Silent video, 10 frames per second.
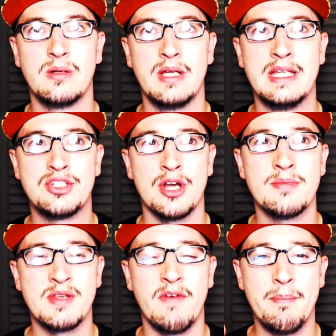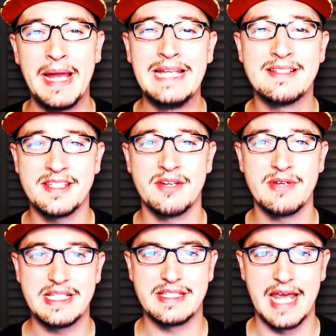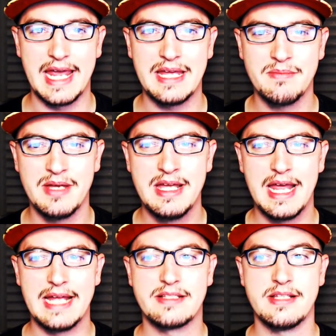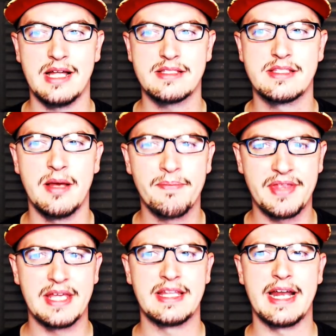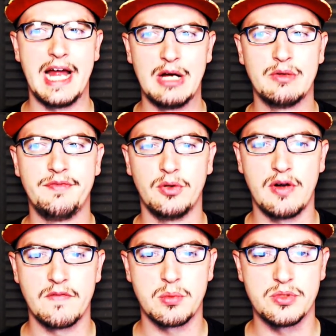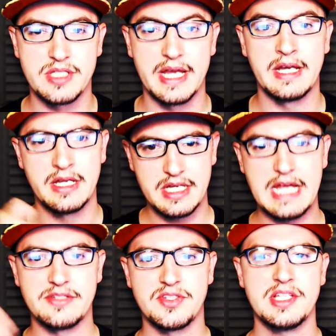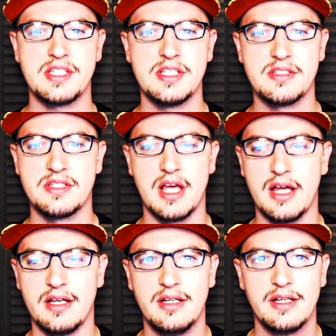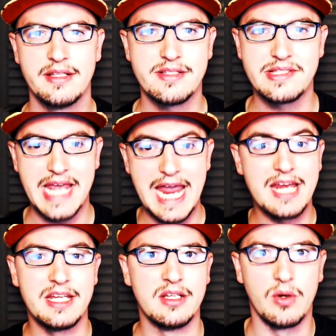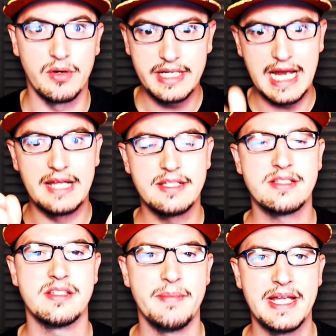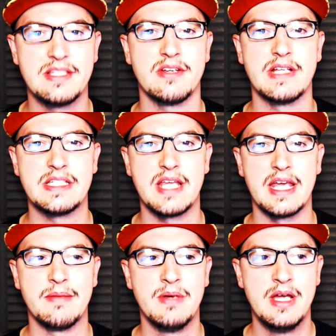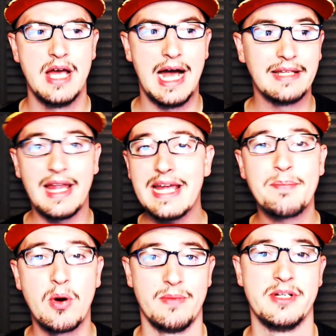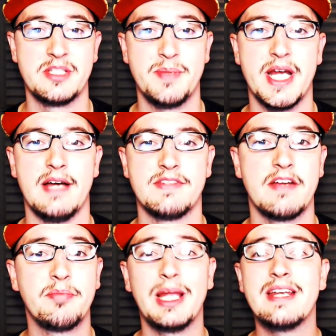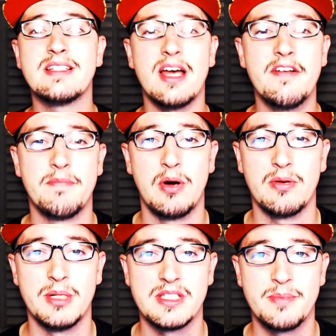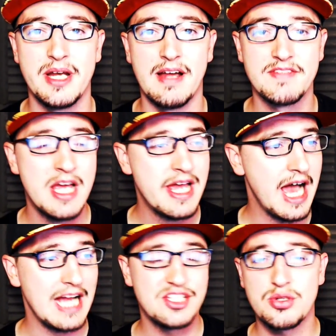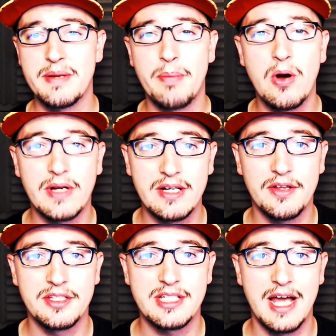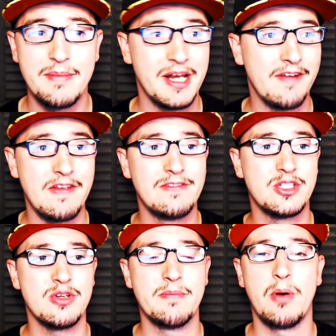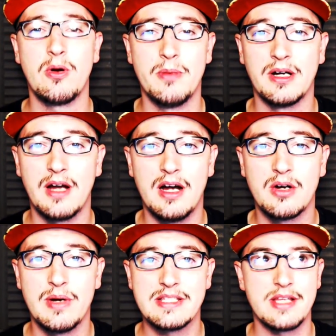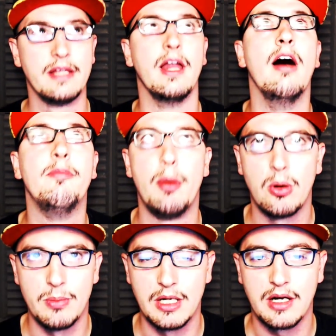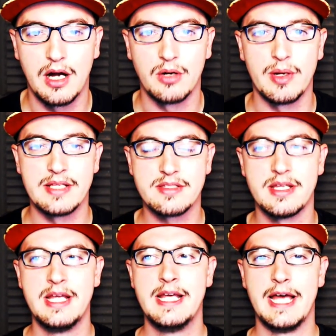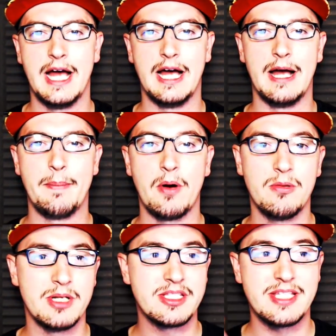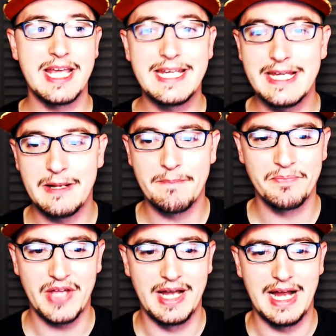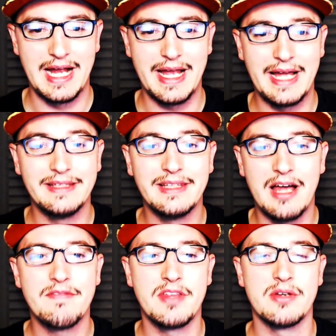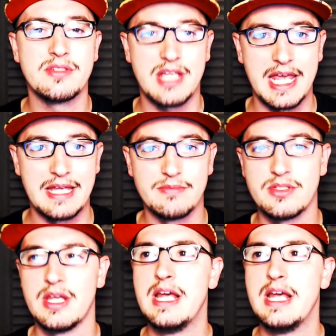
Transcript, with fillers: In terms of a main series game, it's not something that I would feel comfortable saying, yes, this is uh, this is canon, or yeah, this is a main series game. I like Pokemon spin-offs. I've played a ton of Pokemon spin-offs. I stream Pokken all the time, and I've even streamed Pokemon Conquest. I love Pokemon Conquest. Uh, Pokemon Stadium, I, I, I love those games.